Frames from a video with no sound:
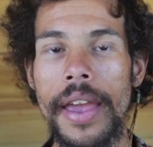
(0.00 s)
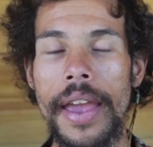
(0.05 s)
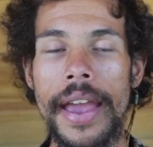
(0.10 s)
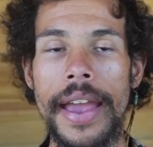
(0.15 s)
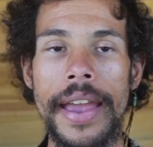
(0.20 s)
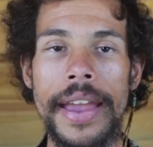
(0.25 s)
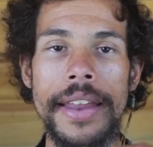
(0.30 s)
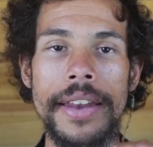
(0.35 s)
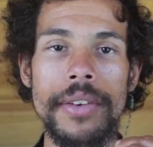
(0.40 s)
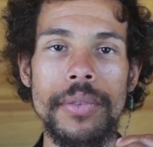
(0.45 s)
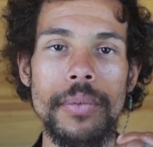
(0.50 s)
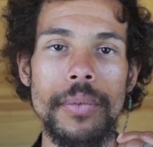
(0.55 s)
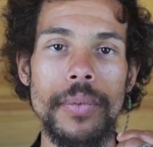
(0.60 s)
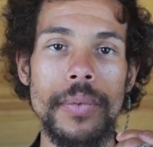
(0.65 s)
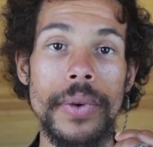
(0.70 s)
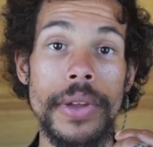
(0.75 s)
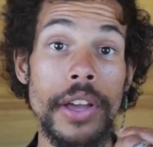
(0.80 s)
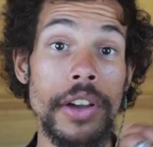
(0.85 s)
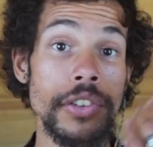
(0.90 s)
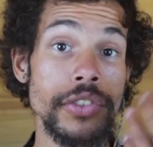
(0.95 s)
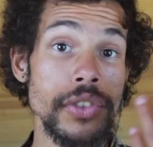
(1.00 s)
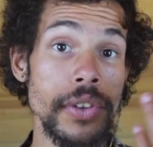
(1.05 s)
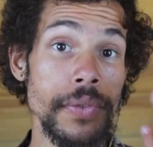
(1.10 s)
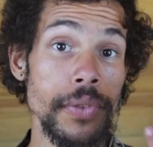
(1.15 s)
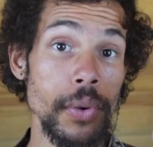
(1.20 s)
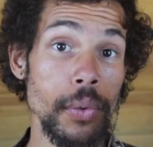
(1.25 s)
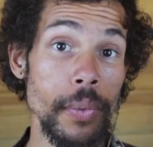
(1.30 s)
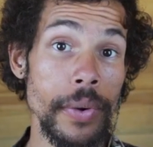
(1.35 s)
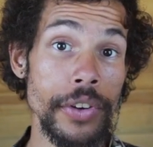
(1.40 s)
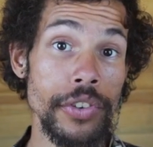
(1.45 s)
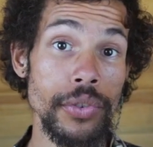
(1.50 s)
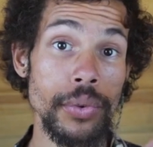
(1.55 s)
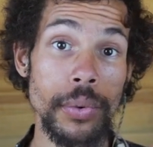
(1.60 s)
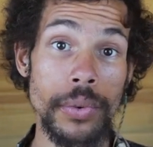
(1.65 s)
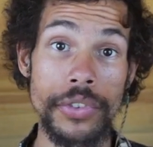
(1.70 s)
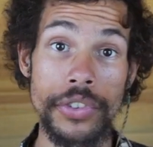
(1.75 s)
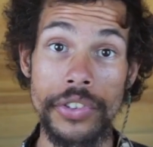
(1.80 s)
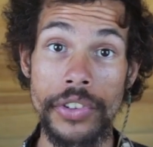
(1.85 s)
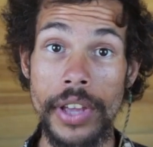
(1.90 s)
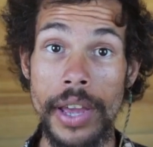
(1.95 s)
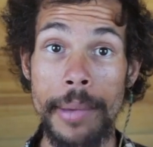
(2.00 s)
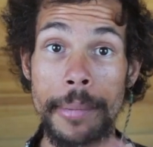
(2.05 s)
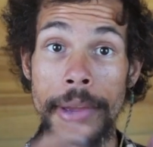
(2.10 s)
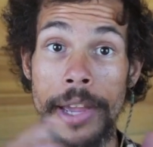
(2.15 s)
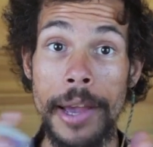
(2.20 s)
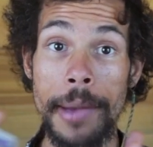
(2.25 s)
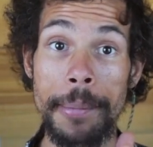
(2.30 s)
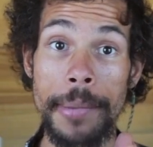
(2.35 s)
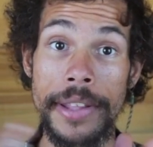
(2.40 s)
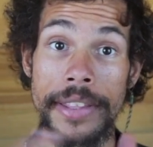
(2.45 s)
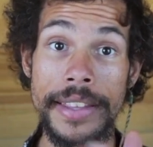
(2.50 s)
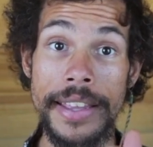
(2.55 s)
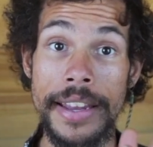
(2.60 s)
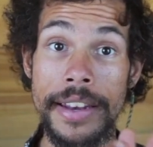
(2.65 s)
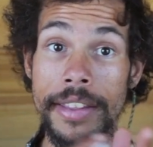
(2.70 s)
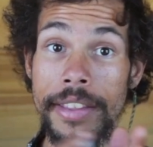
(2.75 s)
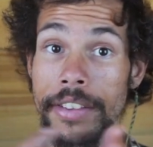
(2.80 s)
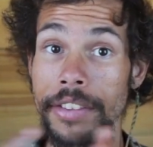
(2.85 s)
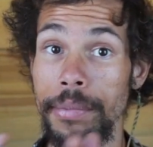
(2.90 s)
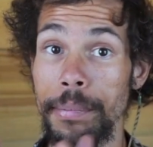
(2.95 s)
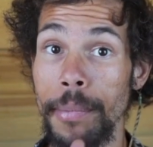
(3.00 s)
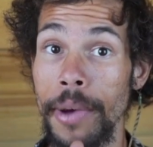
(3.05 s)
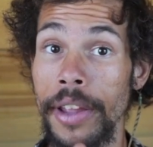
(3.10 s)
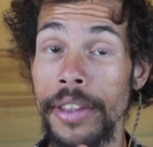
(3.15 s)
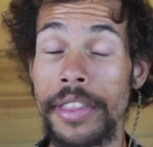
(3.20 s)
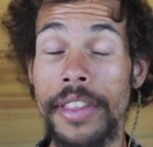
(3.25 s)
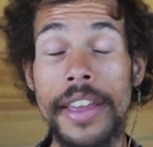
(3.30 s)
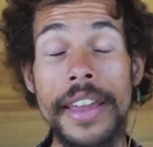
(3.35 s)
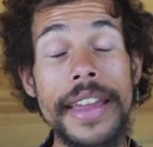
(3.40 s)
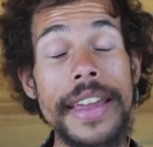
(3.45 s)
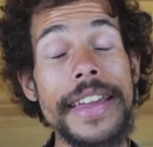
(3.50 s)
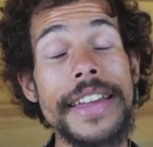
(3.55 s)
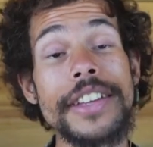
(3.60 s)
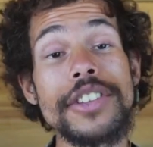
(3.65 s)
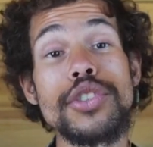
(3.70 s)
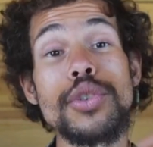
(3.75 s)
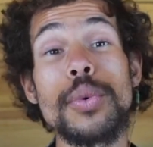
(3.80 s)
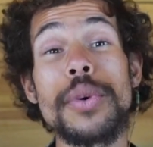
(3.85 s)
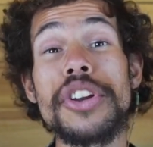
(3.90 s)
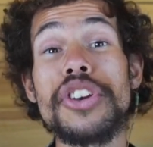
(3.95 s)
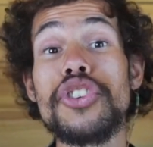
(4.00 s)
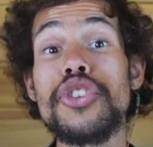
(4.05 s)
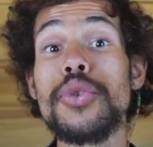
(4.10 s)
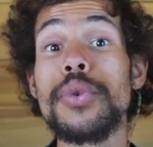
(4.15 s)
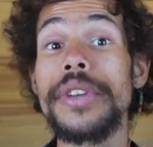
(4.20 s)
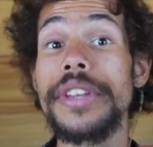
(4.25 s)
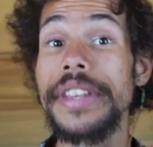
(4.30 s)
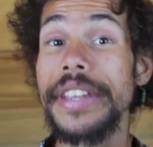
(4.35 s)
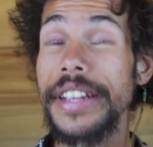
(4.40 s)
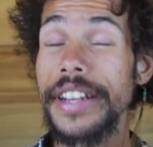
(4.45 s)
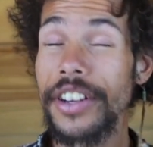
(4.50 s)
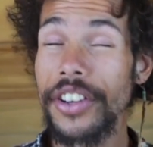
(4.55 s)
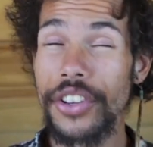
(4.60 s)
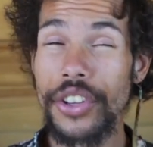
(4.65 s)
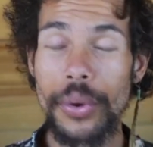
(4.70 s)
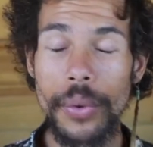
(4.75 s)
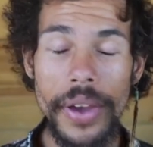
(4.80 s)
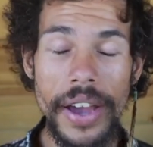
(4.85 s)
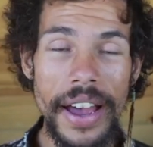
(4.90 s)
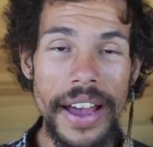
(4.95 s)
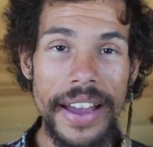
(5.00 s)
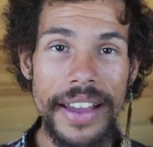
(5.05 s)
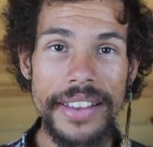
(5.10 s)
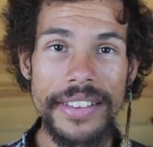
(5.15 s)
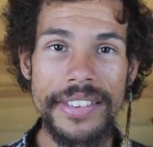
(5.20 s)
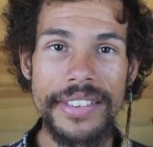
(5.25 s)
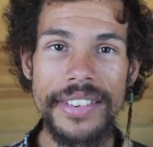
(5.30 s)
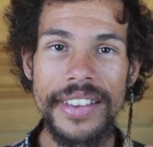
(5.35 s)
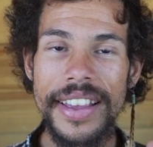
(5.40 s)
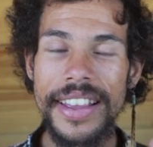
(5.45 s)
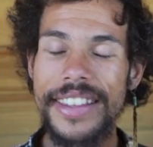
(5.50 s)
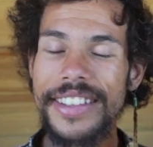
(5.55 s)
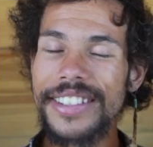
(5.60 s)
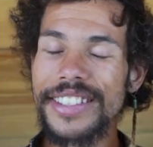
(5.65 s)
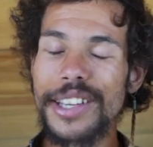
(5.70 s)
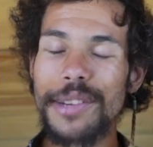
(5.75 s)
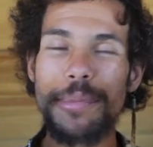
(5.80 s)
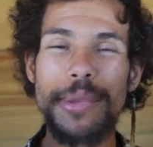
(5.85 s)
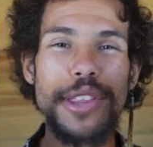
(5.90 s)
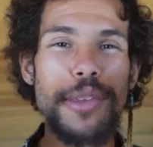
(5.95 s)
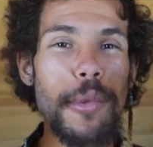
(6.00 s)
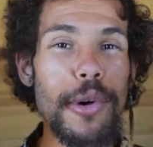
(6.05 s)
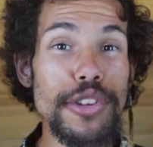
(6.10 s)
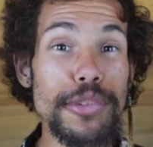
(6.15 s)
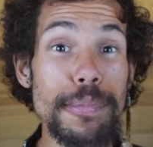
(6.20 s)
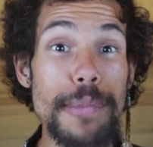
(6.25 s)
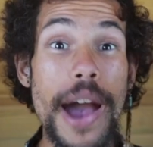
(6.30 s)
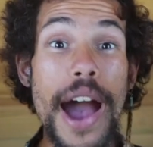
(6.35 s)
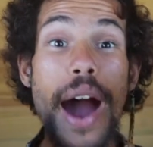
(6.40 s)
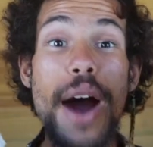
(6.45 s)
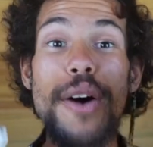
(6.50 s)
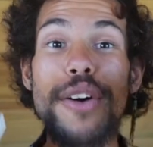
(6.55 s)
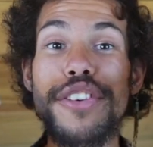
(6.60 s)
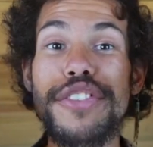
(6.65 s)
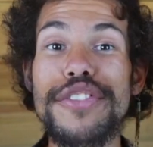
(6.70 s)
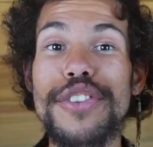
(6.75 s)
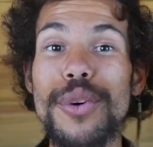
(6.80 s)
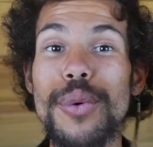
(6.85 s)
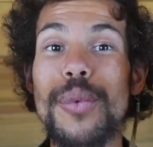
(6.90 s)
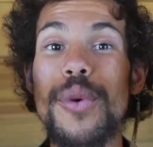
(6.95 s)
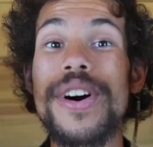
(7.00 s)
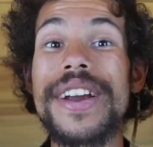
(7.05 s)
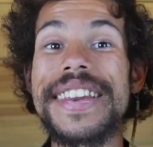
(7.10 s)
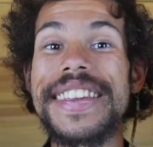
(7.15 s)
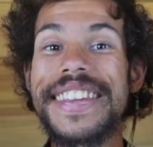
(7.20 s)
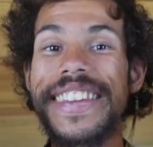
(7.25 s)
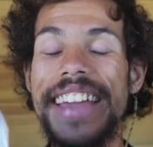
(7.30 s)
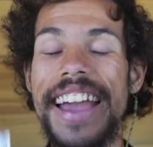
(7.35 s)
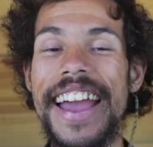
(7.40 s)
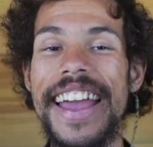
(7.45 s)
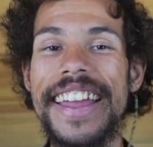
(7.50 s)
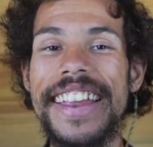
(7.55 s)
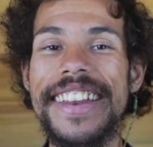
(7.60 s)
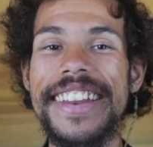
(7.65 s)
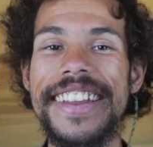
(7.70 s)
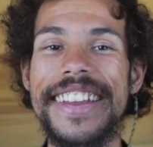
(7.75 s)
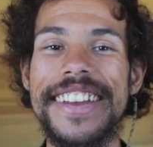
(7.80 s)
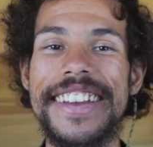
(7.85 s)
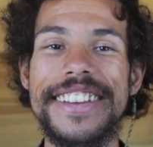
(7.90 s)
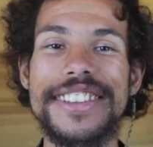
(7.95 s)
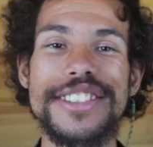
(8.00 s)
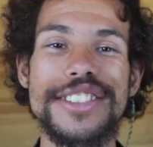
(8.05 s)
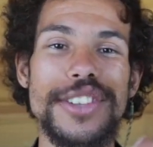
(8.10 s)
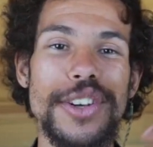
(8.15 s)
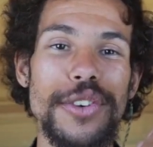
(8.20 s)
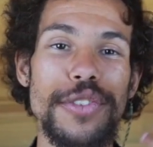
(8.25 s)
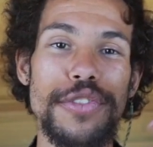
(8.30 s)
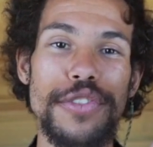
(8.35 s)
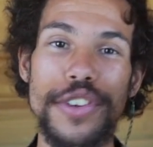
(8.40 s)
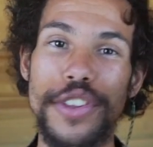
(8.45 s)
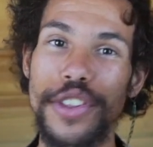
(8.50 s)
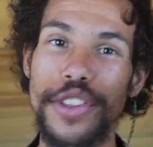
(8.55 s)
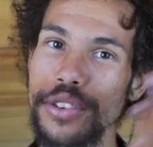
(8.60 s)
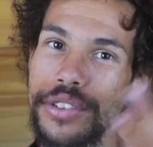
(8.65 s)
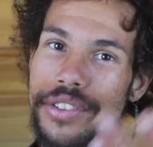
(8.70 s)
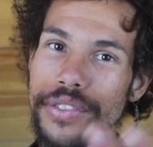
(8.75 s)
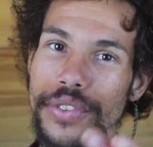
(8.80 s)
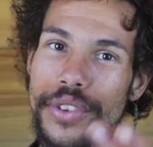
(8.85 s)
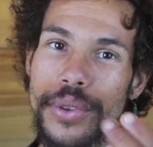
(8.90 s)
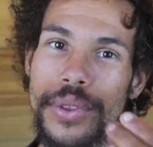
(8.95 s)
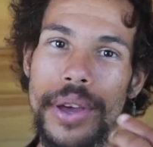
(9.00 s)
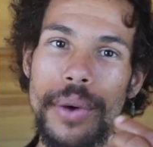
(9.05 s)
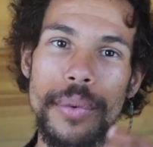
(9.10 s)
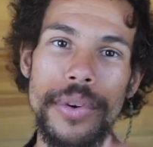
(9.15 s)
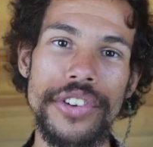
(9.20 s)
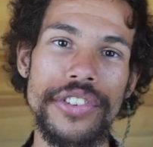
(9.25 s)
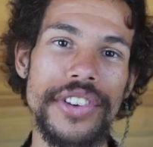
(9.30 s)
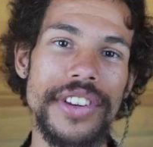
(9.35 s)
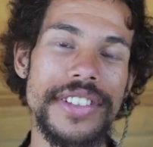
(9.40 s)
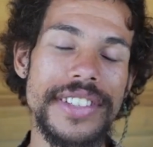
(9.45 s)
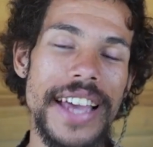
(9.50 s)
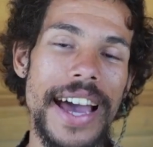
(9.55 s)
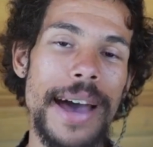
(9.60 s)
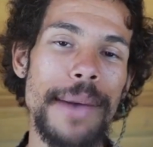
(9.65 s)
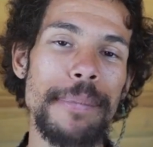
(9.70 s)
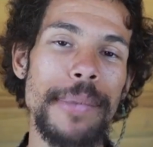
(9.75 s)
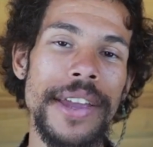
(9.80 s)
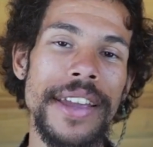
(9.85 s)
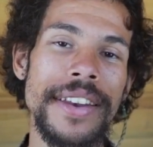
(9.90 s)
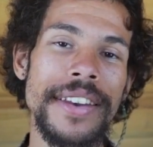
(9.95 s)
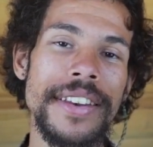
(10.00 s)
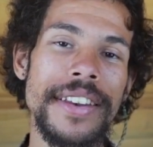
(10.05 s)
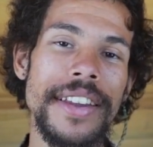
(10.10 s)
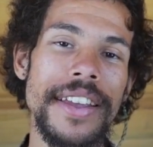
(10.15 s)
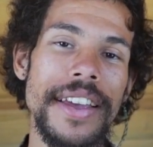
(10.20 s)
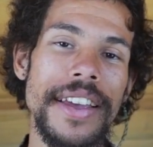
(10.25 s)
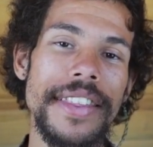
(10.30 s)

and we also have the ritual just coming up at the end of this month into a new year you guys it's going to be the most powerful one yet so for those of you that wish to tap in